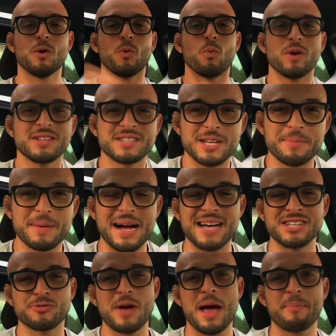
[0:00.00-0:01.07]
What is up
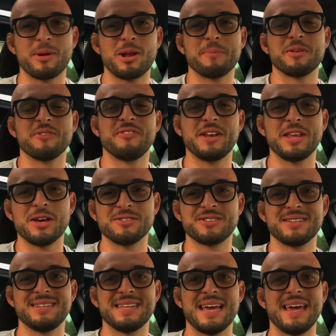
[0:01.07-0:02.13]
guys, wrapping up the video
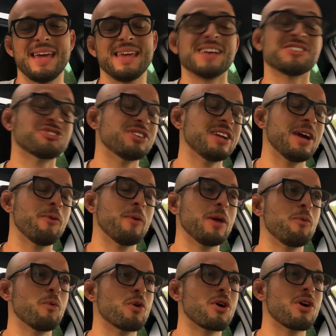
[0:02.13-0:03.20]
today. Yesterday we
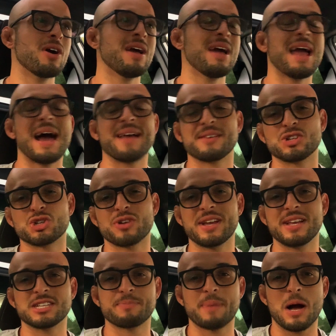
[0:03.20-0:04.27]
were at the
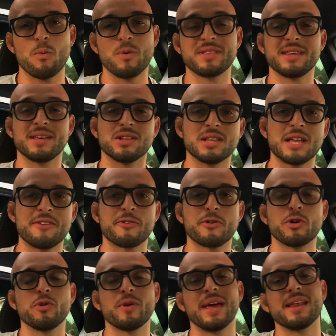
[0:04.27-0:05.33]
training spot with the ELEV
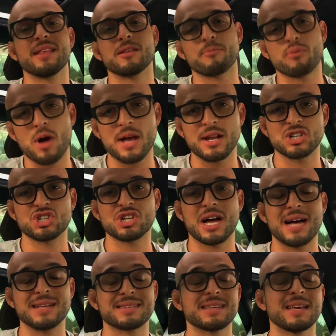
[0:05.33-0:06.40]
crew getting the product
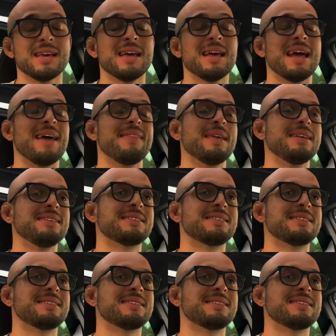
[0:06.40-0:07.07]
shots. And then